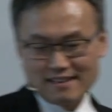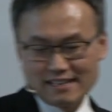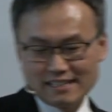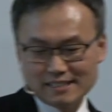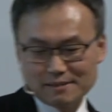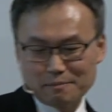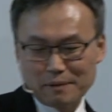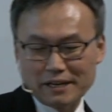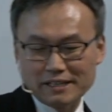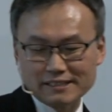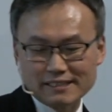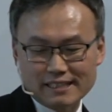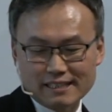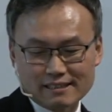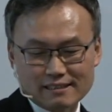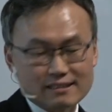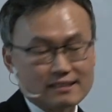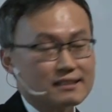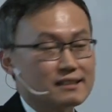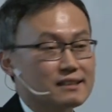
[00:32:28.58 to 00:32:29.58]
this
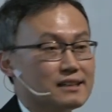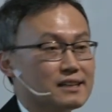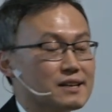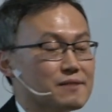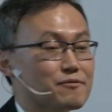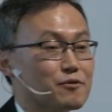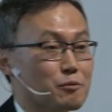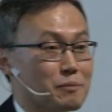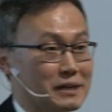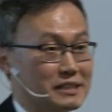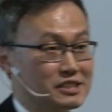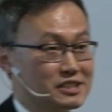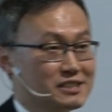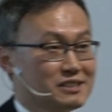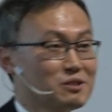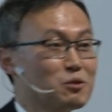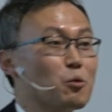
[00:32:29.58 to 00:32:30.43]
basic uh, information,